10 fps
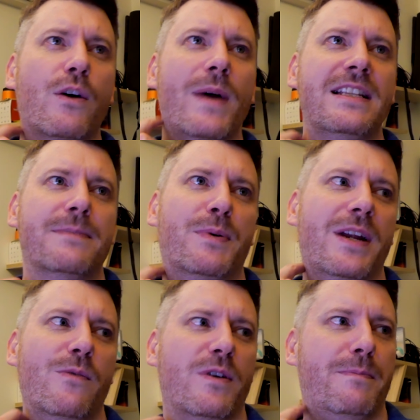way to put
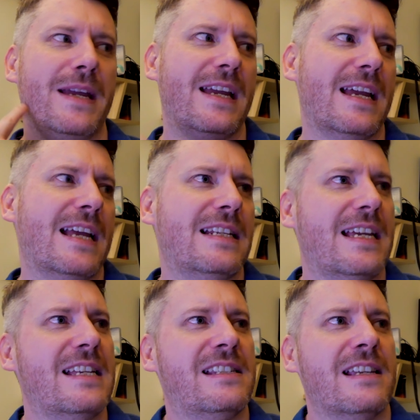it would be it
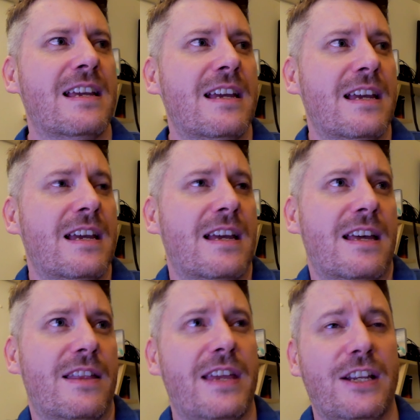is
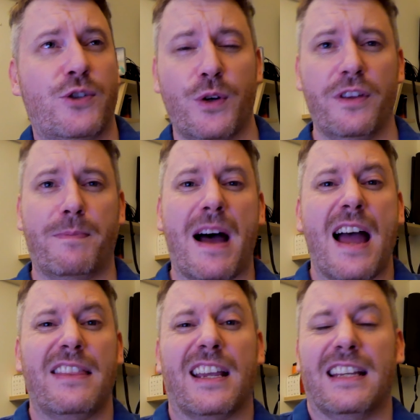the truth
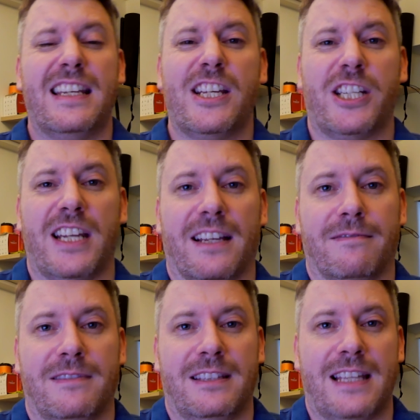behind the
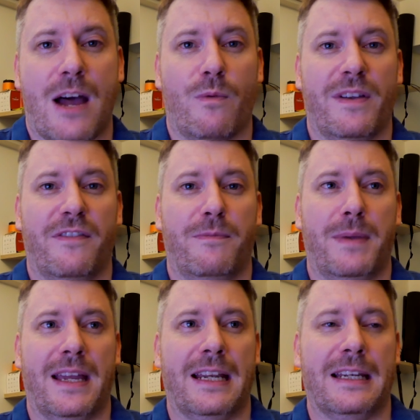conditioning that we've
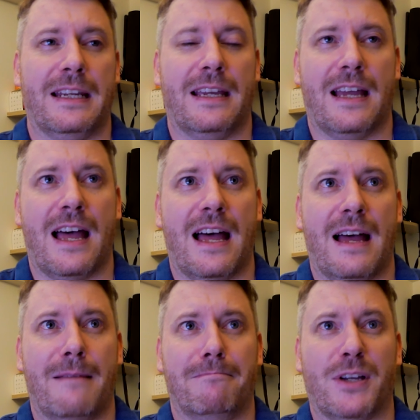been
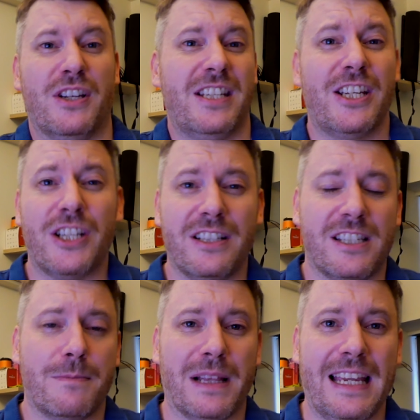um,
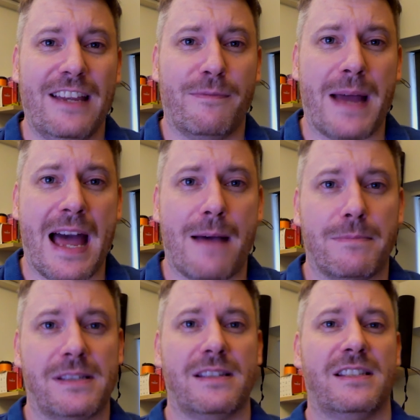conditioned to believe,
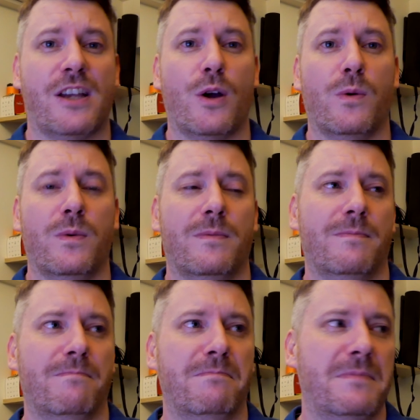perhaps. So
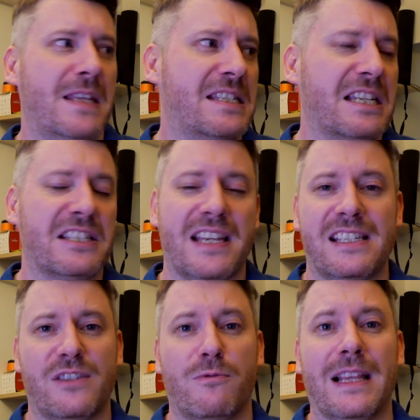this
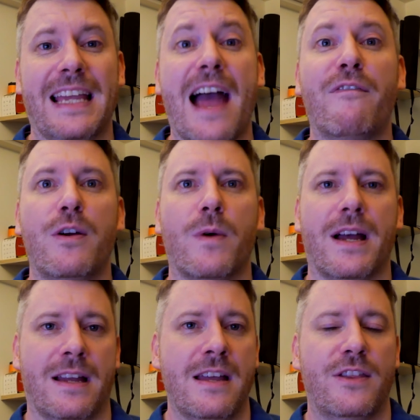exists really
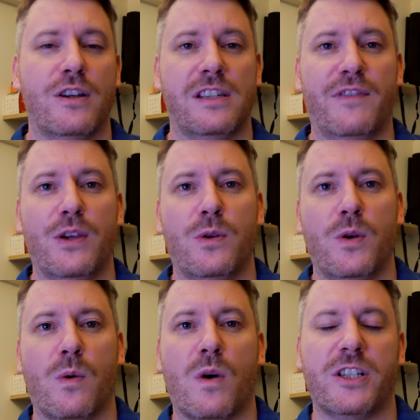everywhere. Those of you
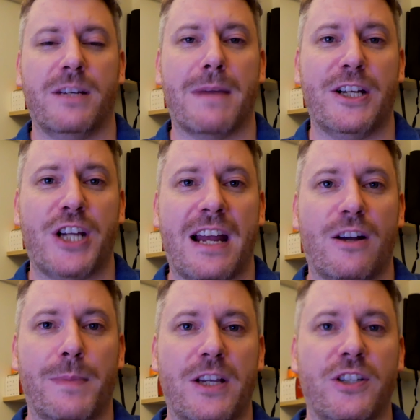who are watching my
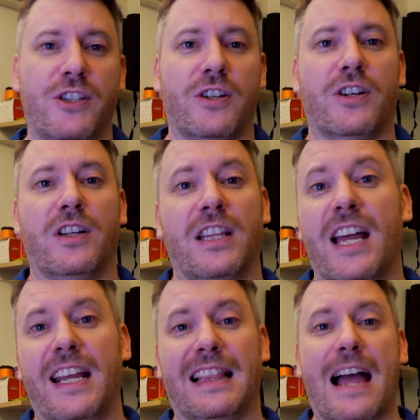channel because you're
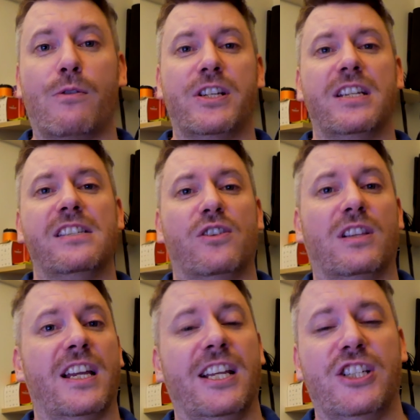learning languages or
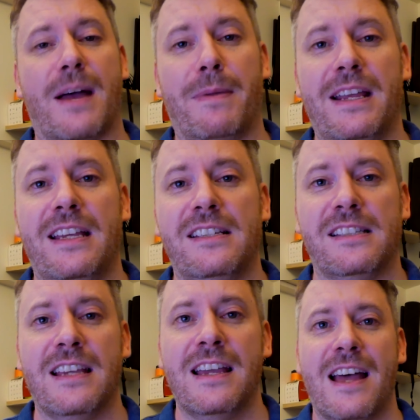learning
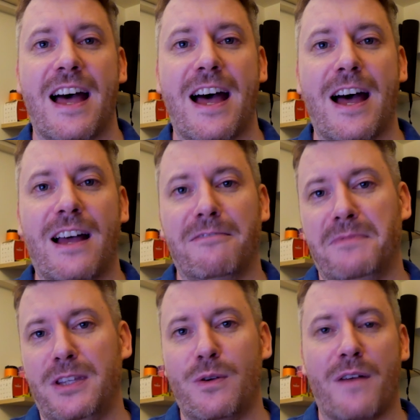Japanese,
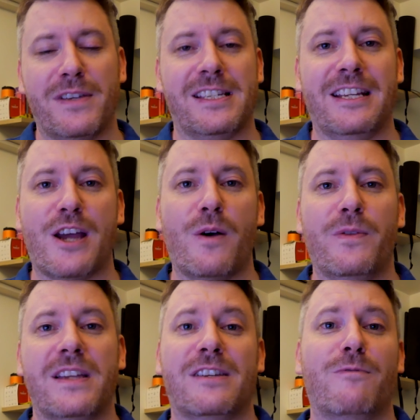uh, you obviously know
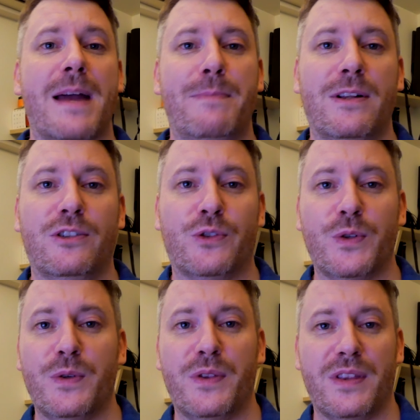there's a red pill
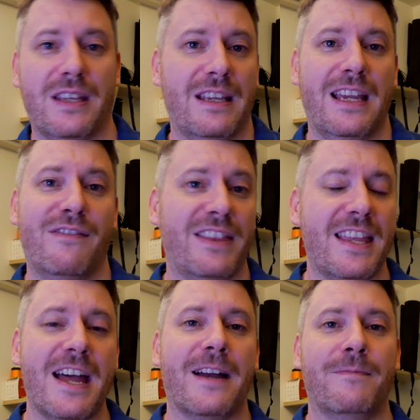truth even
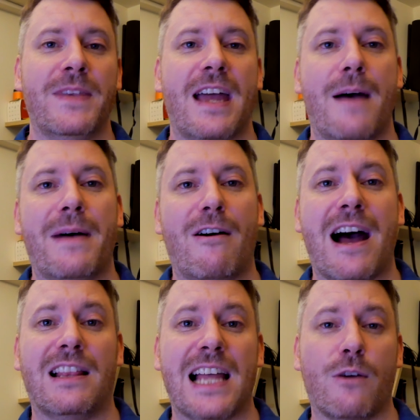there about
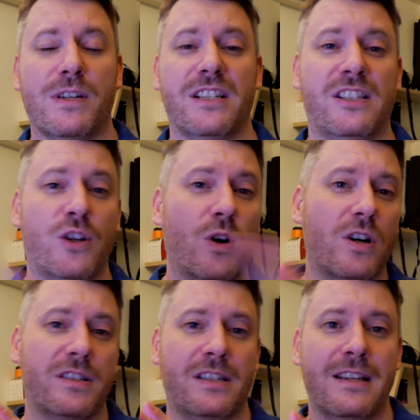how language is
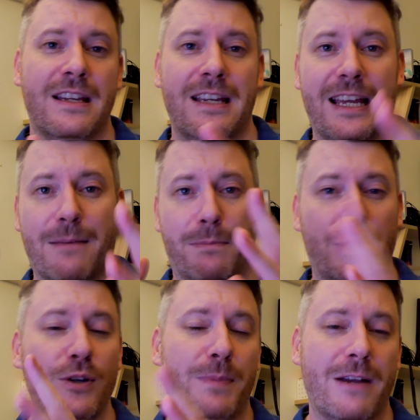taught in a
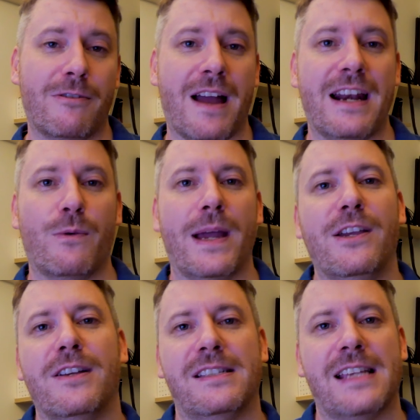blue pill kind of way
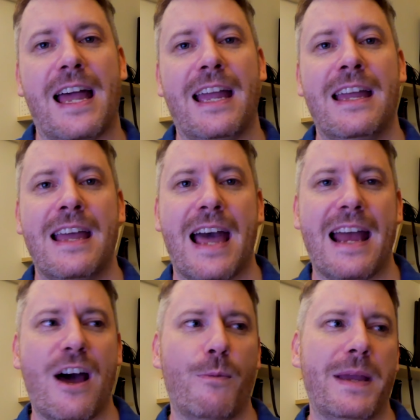you could say,
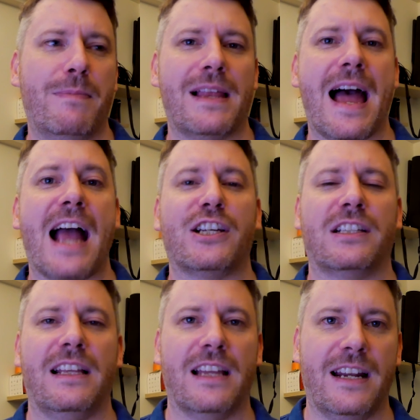and how people are
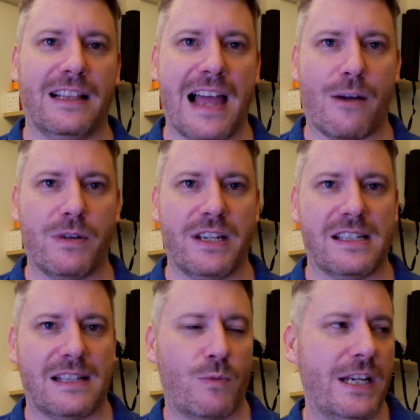actually learning
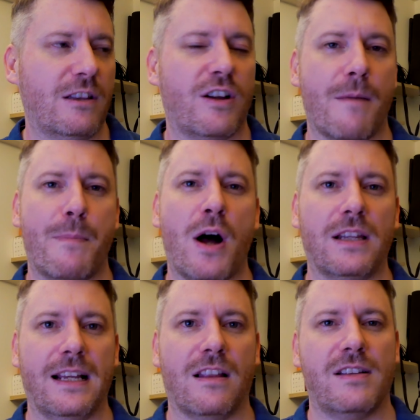languages. When you look at
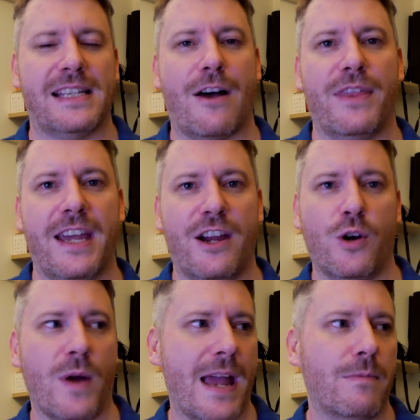polyglots out there
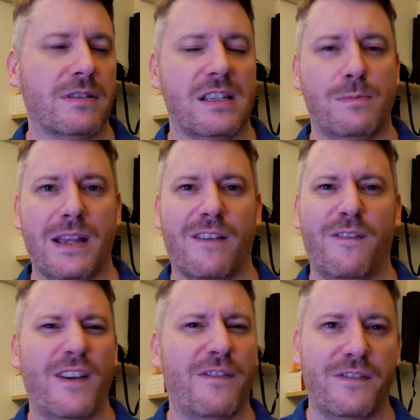who are able to speak
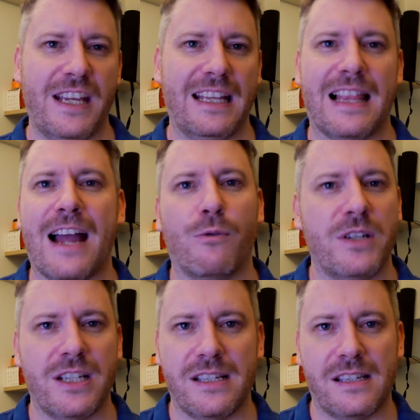15
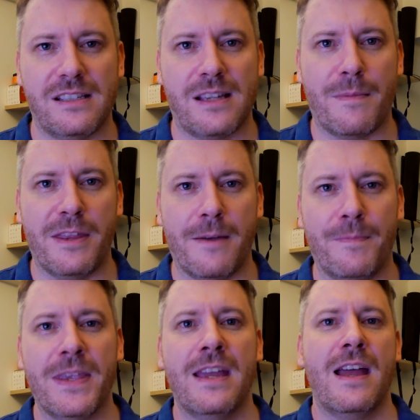languages, some of
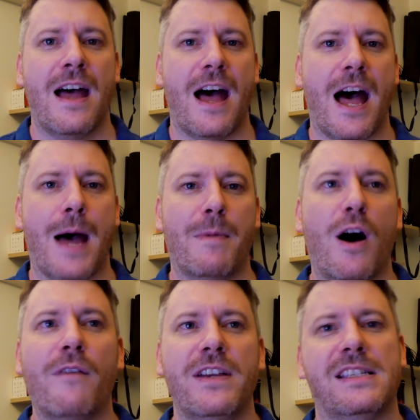them, um,
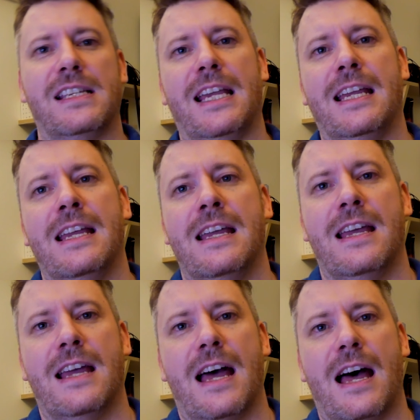obviously
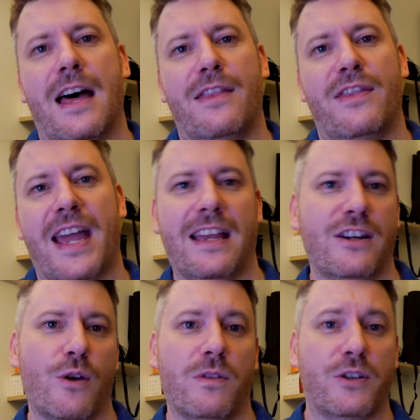uh, they
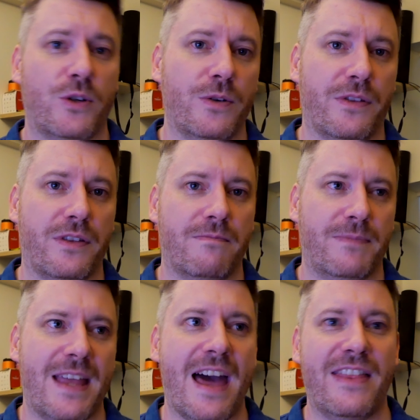know the truth.
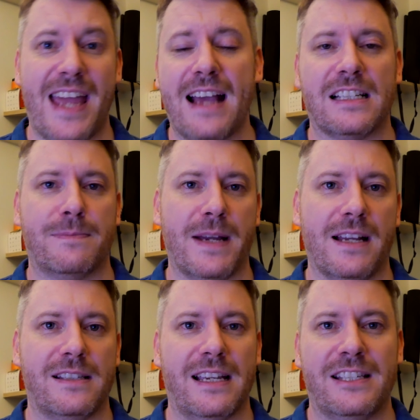They're the
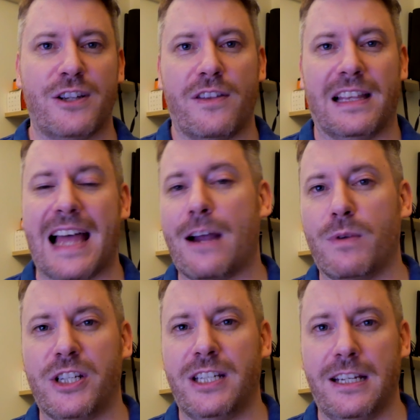experts. It's not the
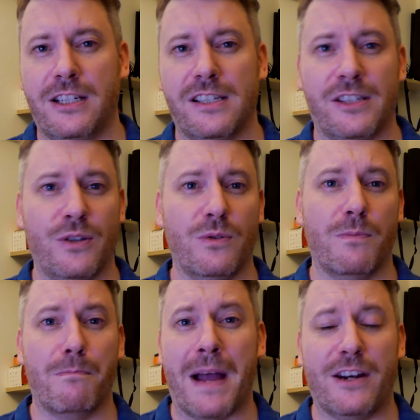language teachers
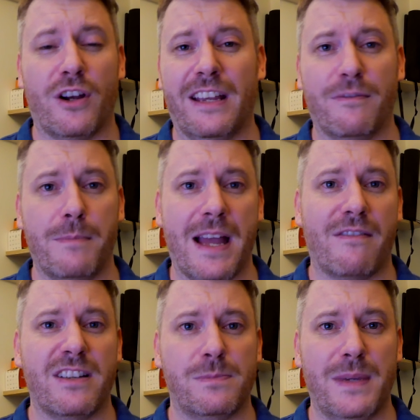who might not even be
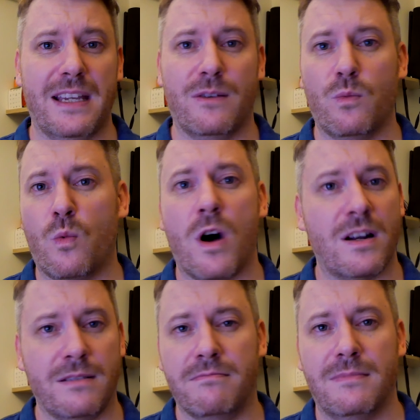able to speak
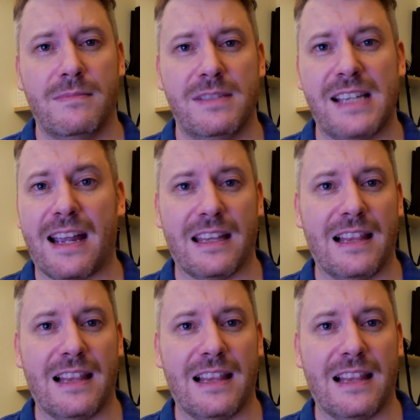one second